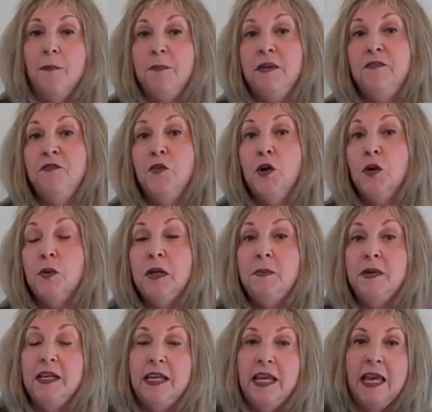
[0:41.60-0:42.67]
Before we
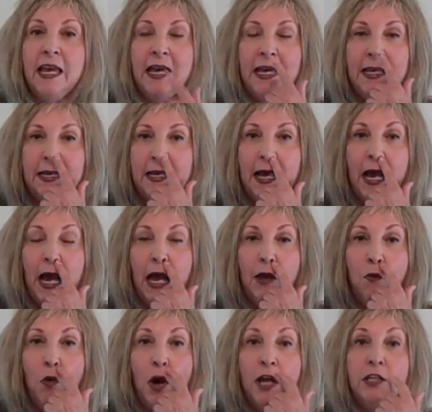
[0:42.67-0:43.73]
begin, I
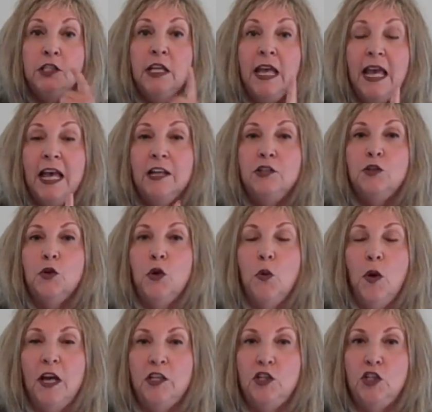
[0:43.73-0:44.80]
want to answer a
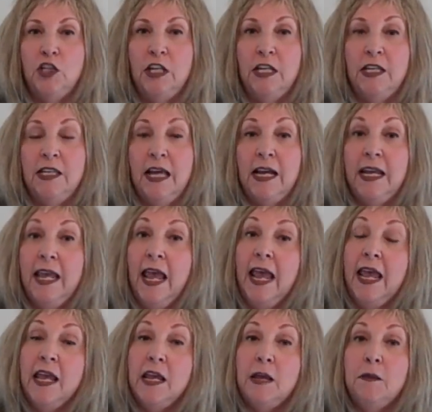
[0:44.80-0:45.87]
question that
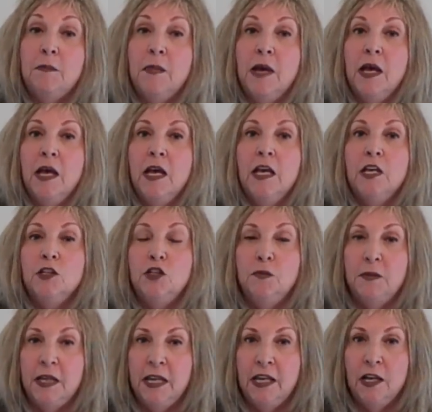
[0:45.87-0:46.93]
came to
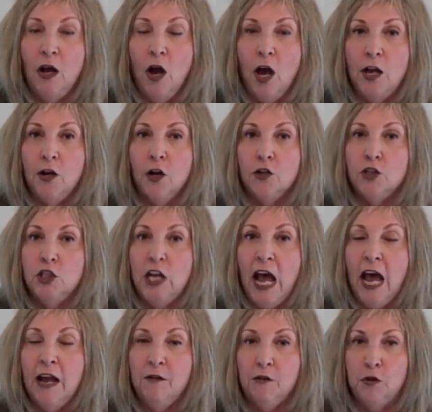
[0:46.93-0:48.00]
me on our
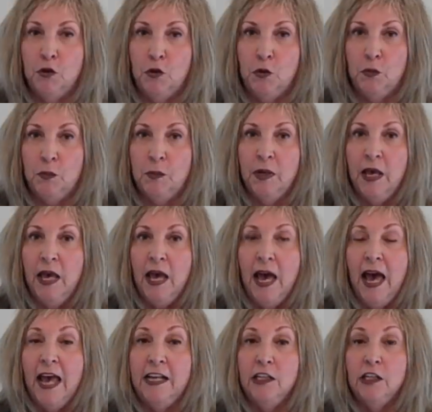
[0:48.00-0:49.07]
chat room
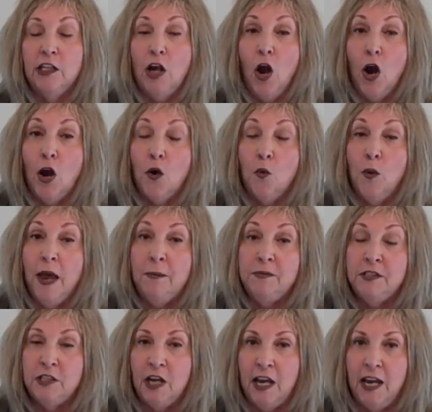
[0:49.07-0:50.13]
at our
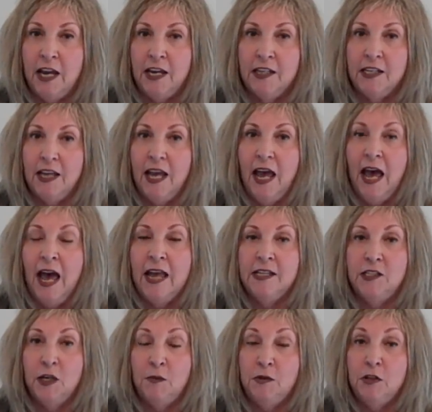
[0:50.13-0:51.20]
website
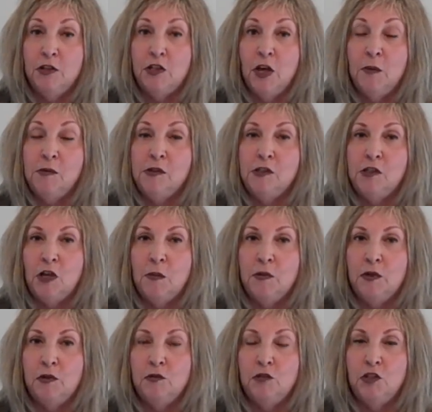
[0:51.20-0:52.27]
at
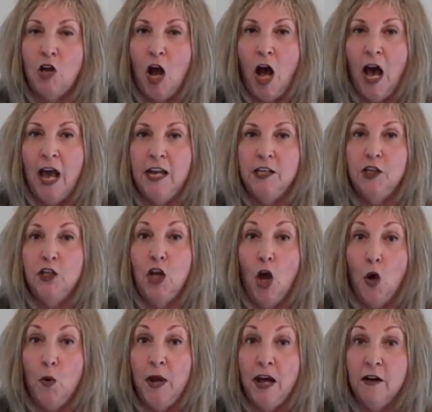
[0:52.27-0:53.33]

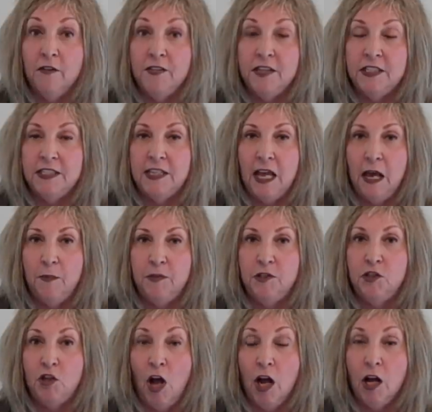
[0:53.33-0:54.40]

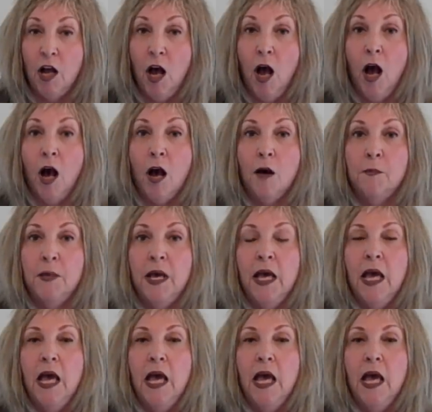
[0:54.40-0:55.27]
www.gohealthysteps.com.